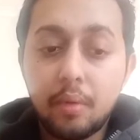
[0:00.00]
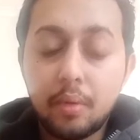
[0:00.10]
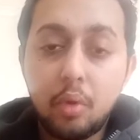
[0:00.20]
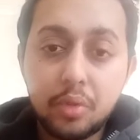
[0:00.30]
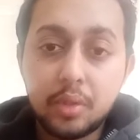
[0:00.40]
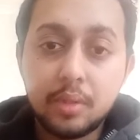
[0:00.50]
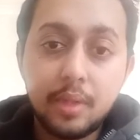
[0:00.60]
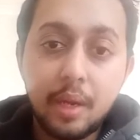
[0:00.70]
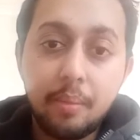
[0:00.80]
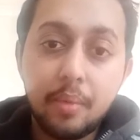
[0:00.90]
questions
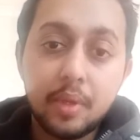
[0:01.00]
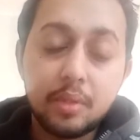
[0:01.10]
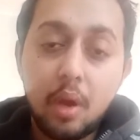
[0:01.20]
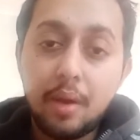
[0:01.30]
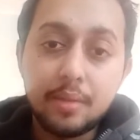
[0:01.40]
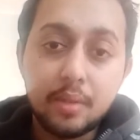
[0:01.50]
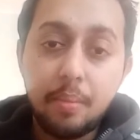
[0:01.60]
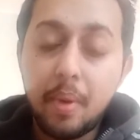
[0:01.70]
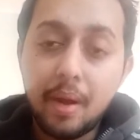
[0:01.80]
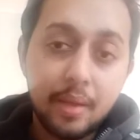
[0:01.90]
that was asked
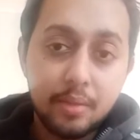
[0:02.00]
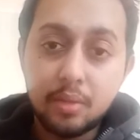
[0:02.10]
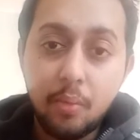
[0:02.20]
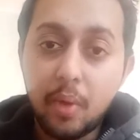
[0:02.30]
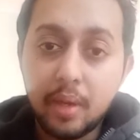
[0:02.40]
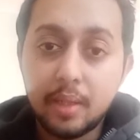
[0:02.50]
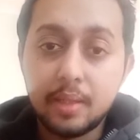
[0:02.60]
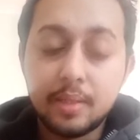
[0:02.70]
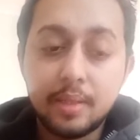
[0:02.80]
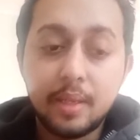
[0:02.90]
by someone
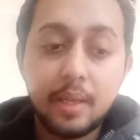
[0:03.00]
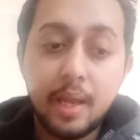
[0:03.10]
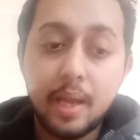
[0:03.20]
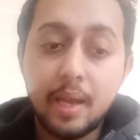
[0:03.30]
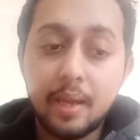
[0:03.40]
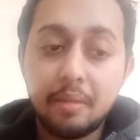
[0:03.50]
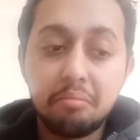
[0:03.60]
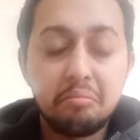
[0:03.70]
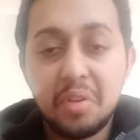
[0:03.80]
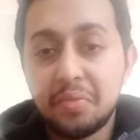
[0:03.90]
else, and
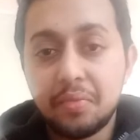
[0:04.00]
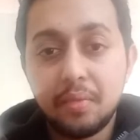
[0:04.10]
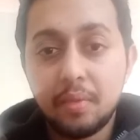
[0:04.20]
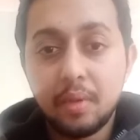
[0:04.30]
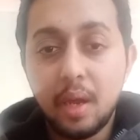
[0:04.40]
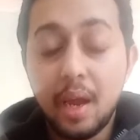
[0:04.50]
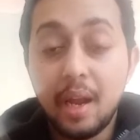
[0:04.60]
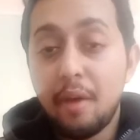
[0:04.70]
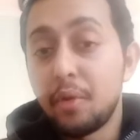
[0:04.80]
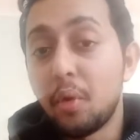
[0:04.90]

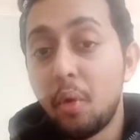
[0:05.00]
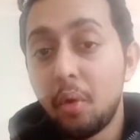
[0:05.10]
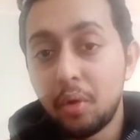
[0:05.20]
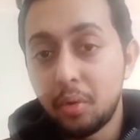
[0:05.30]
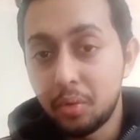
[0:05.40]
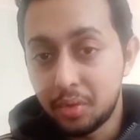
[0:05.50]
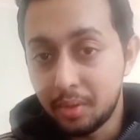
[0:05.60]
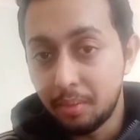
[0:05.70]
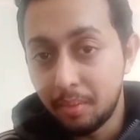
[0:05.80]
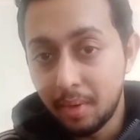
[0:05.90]
have your own
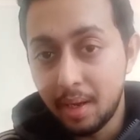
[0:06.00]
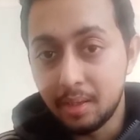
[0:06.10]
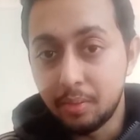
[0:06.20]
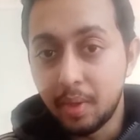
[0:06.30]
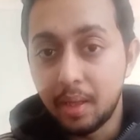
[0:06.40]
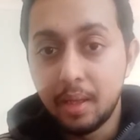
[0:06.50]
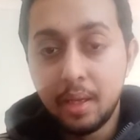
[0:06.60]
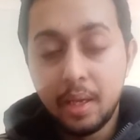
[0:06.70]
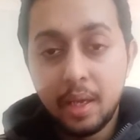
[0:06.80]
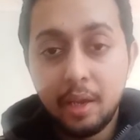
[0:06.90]
question as well
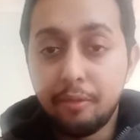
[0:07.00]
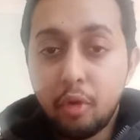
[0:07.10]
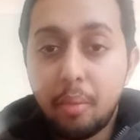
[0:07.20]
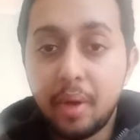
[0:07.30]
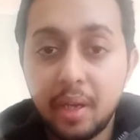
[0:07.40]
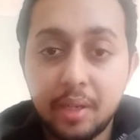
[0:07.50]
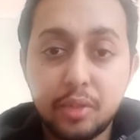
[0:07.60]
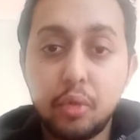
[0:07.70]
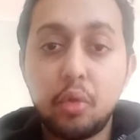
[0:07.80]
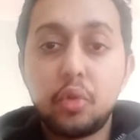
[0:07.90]
if nobody asks
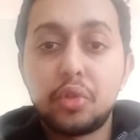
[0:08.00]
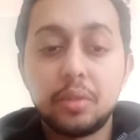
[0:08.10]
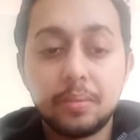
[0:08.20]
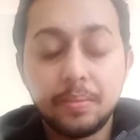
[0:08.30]
you a question.